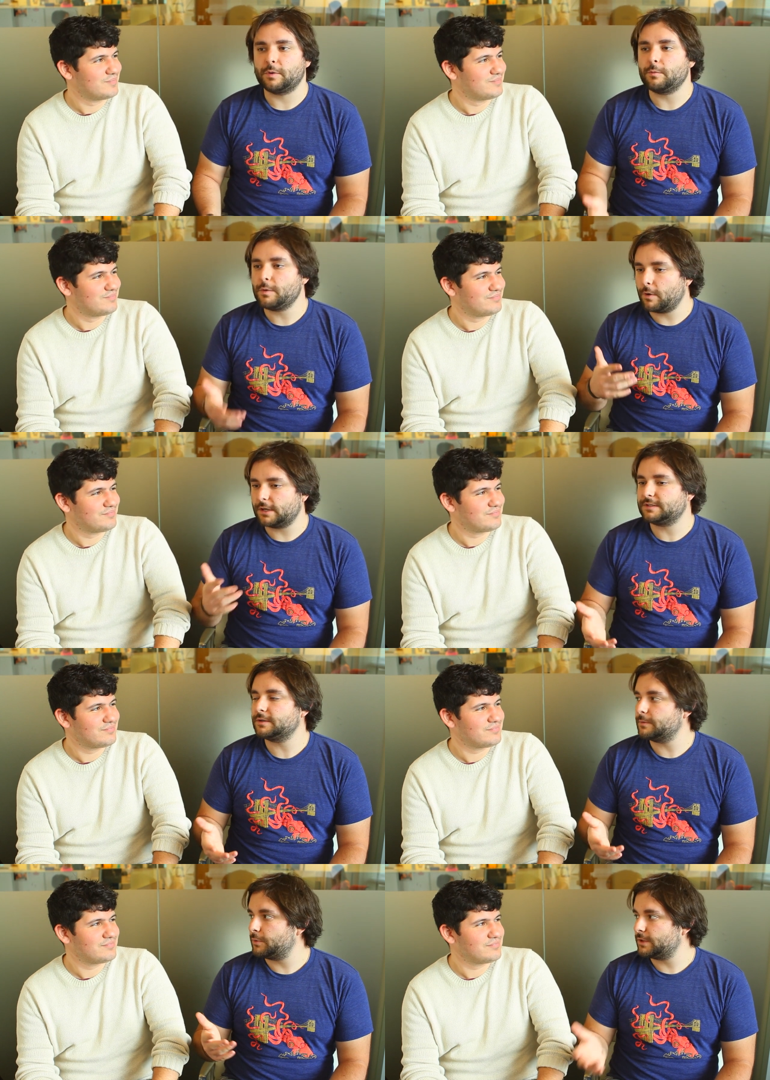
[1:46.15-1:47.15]
Speaker 1: but we wanted
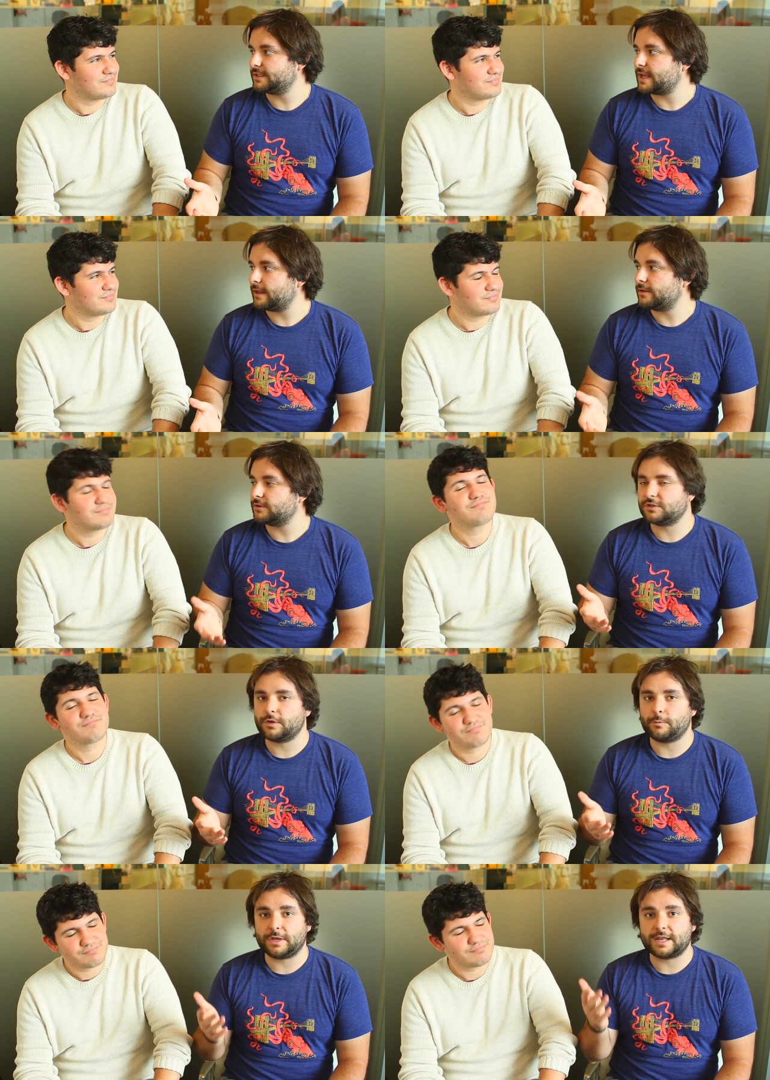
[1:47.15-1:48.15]
to put this out there so
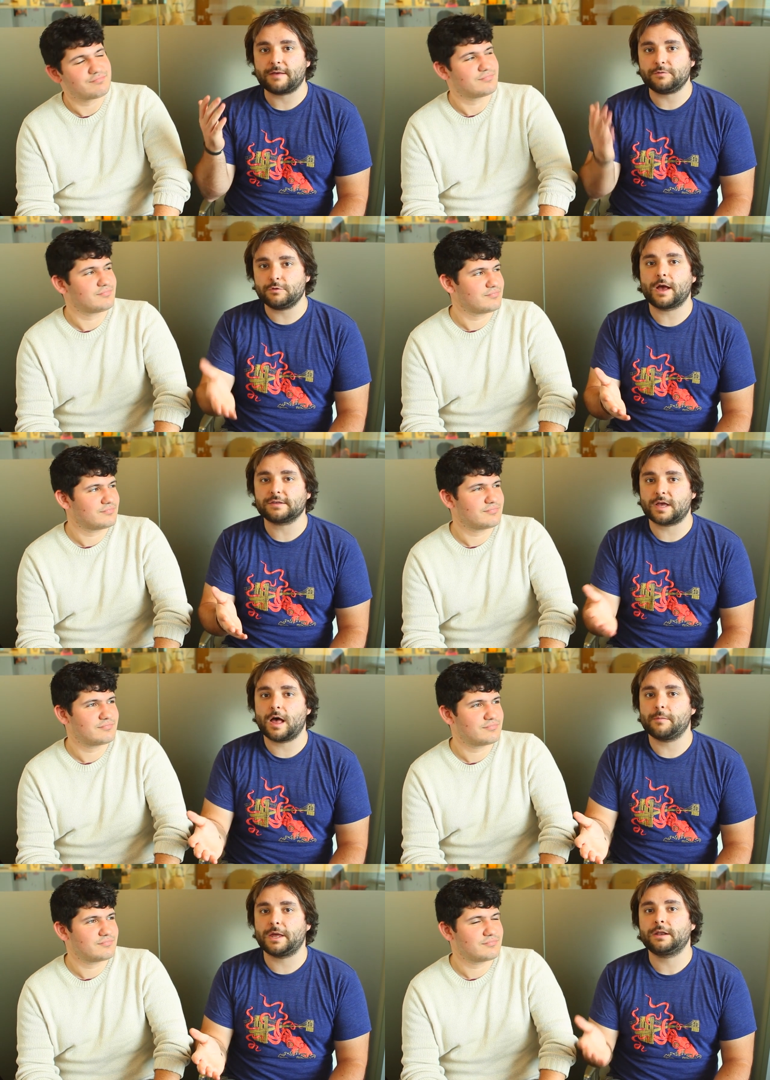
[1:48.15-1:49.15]
that we could have you guys
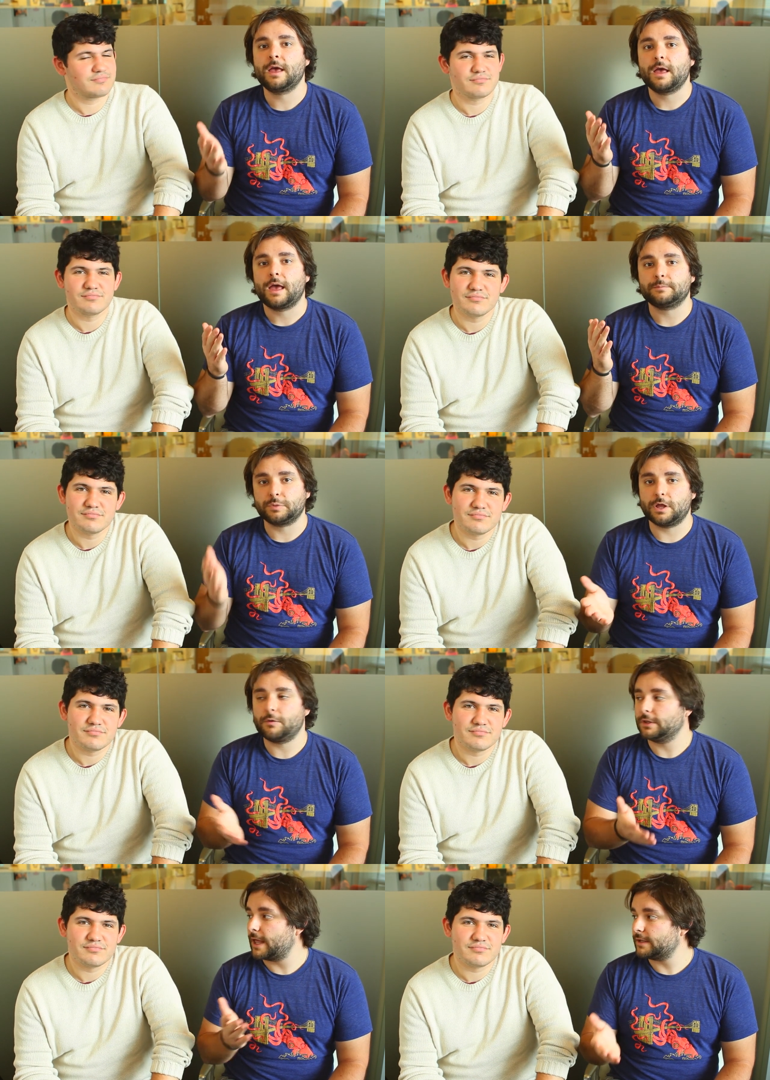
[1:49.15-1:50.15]
comment
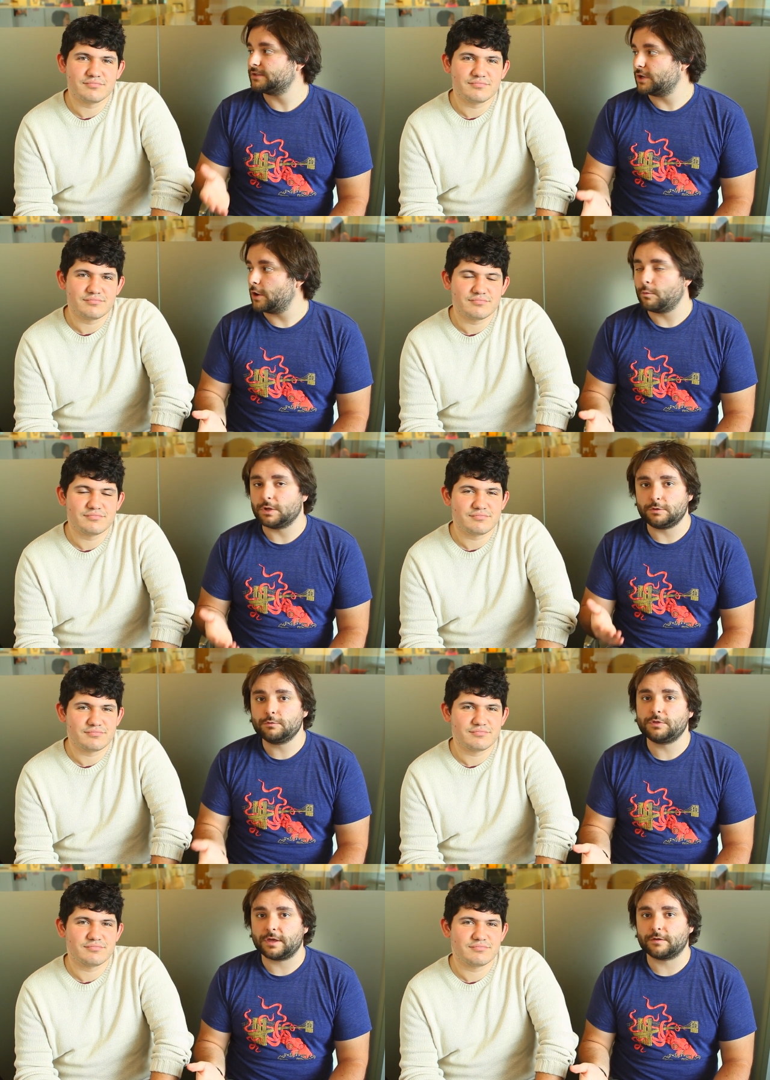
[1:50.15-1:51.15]
below and let us know what
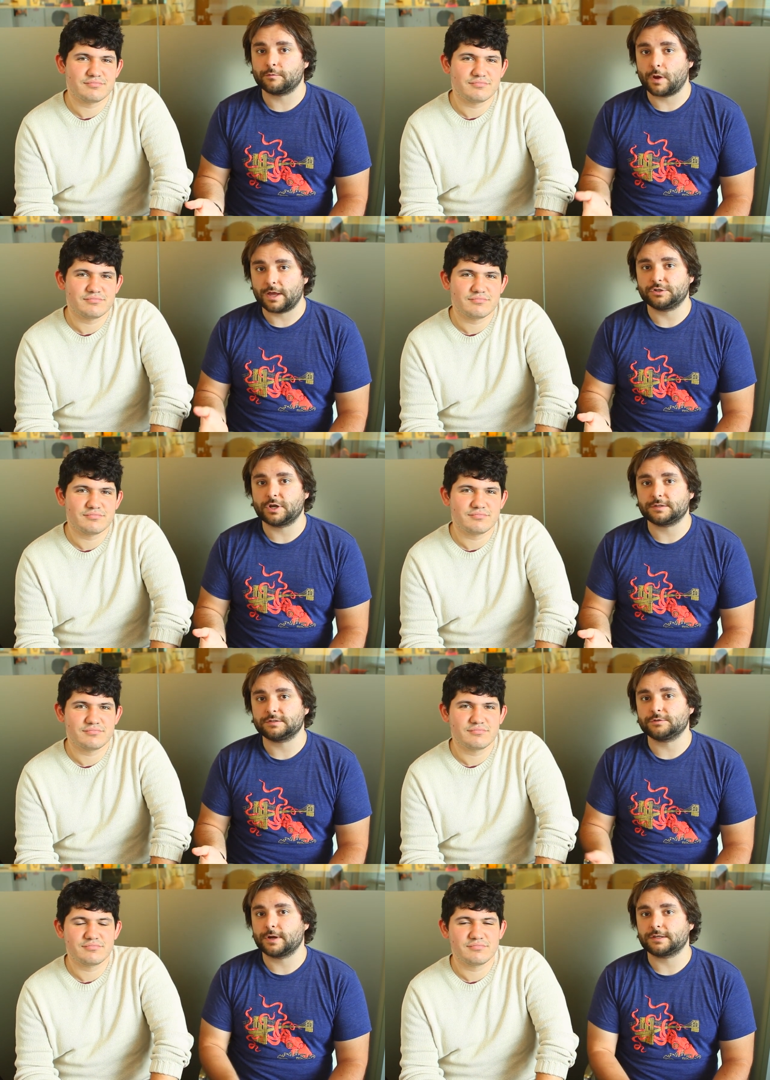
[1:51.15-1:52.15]
you think of Rian
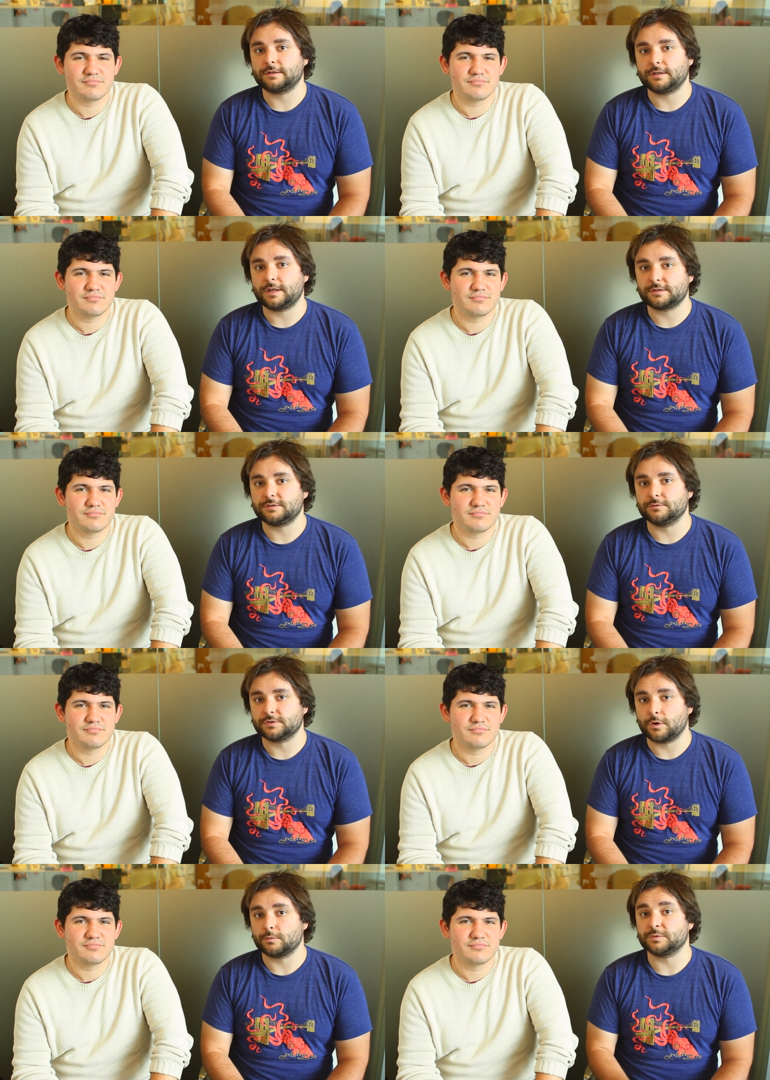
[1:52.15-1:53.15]
Johnson directing the next two
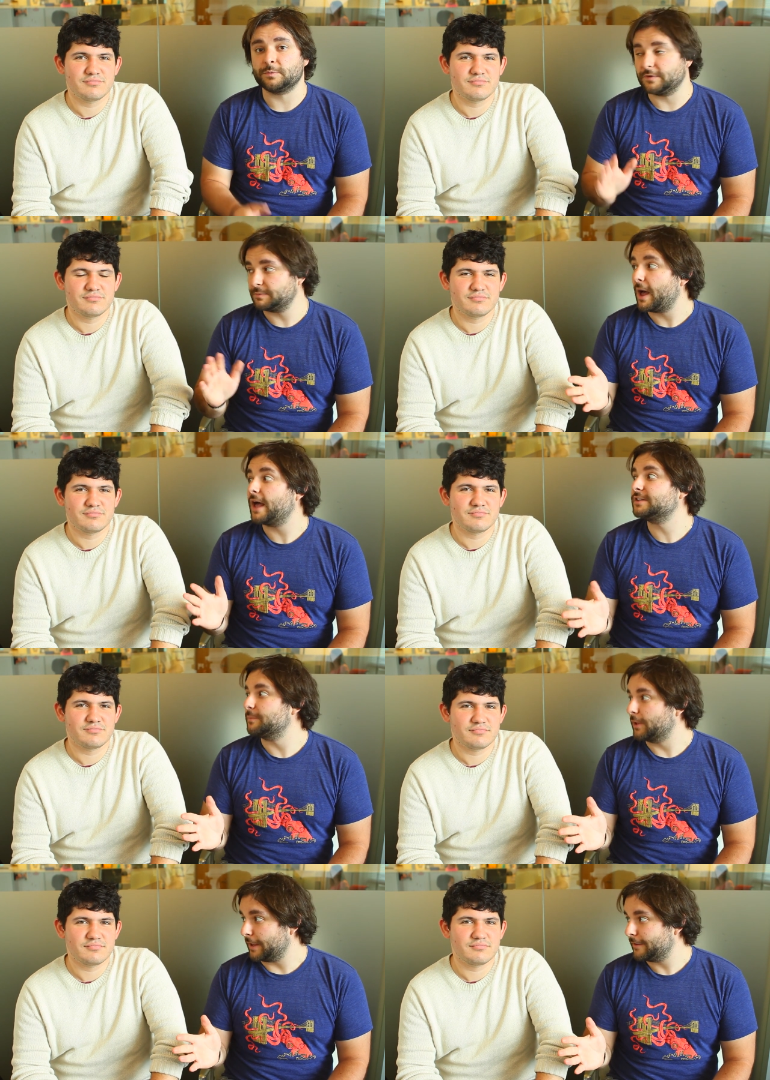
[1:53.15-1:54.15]
Star Wars movies,
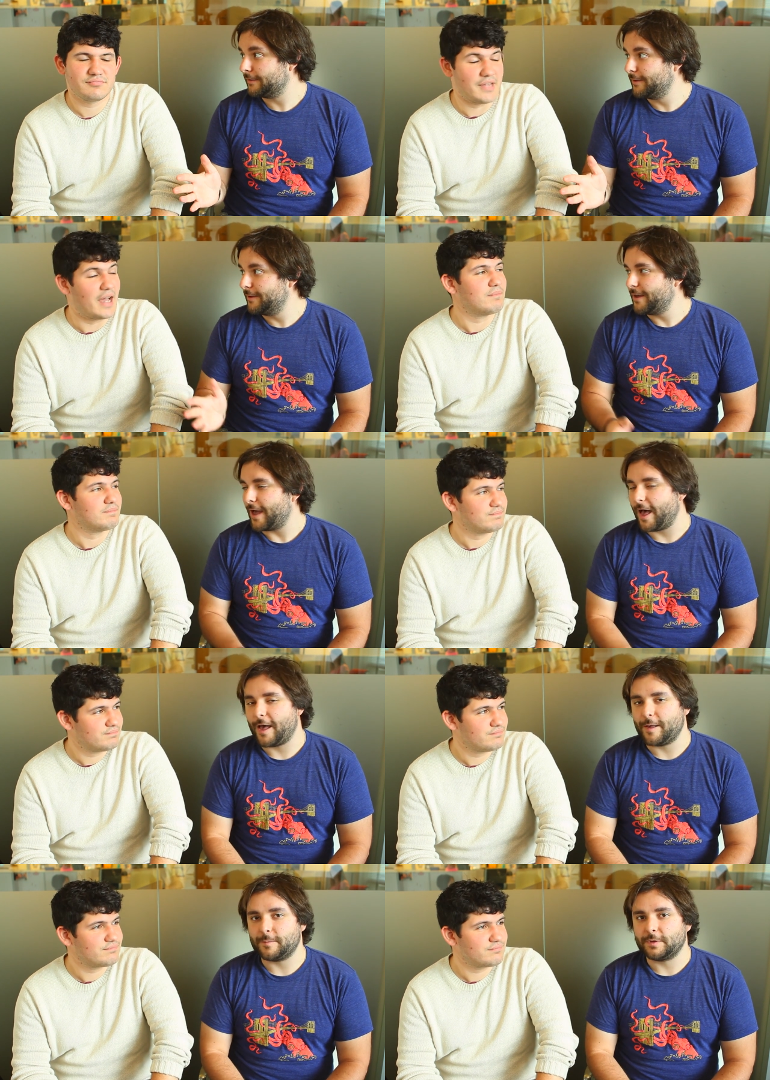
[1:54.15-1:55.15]
possibly. Yeah.
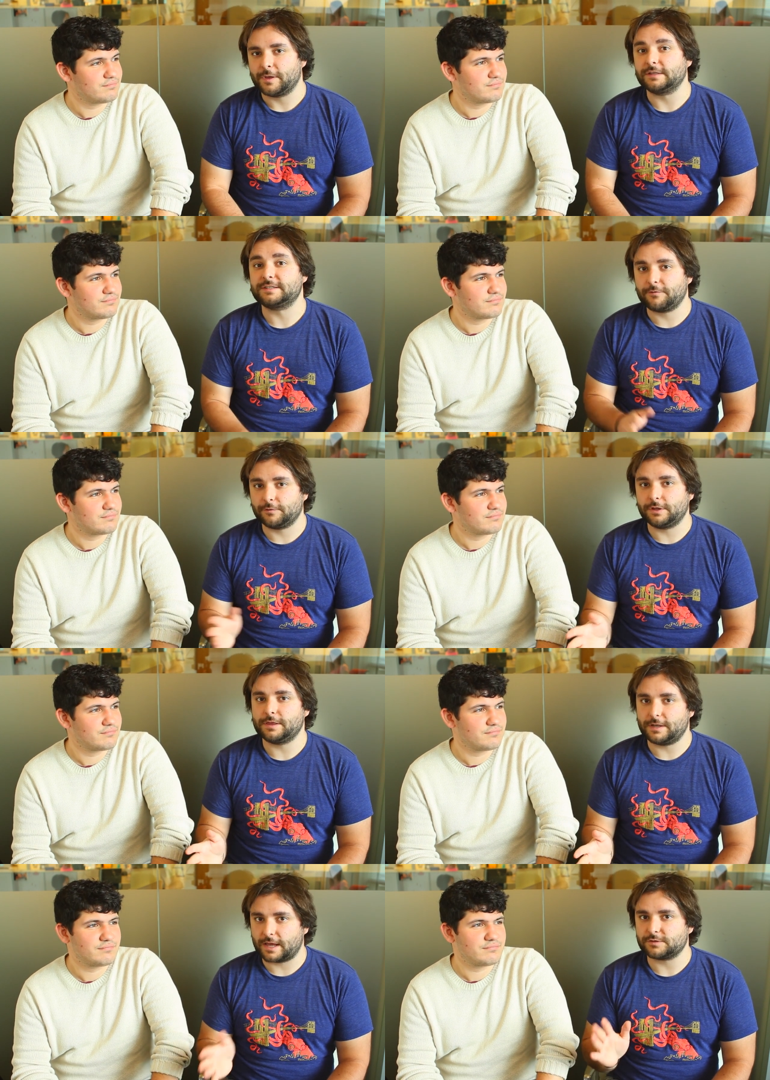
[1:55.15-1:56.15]
Um, definitely
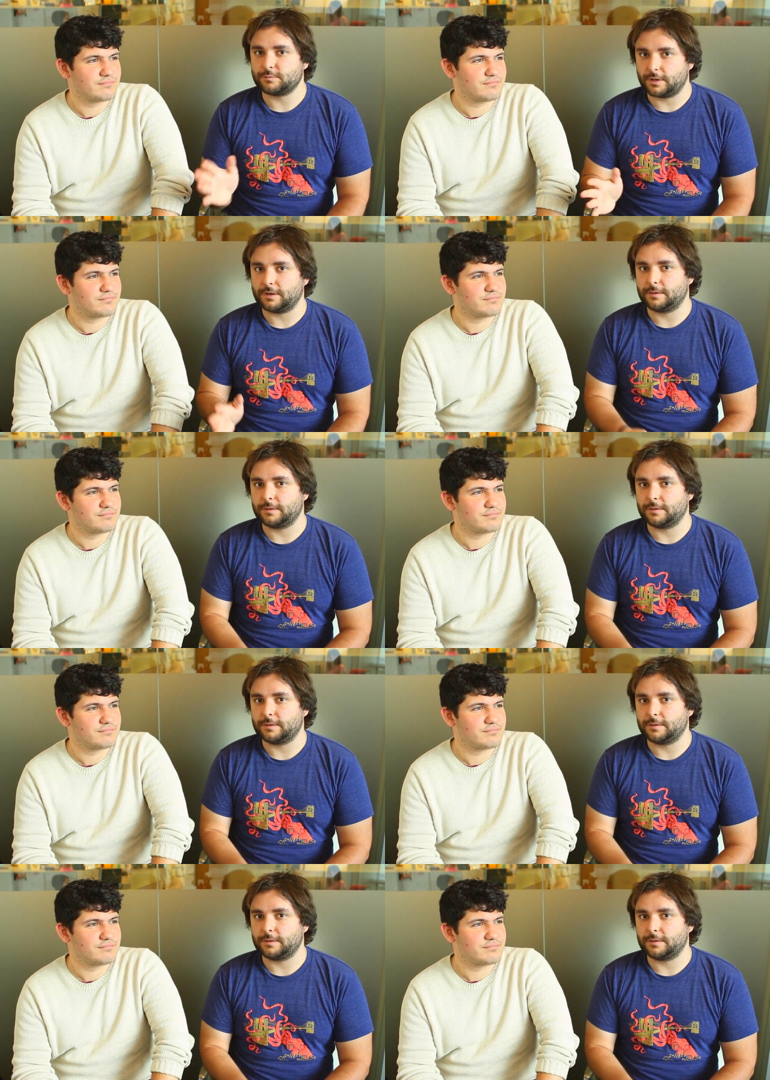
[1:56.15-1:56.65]
the next one,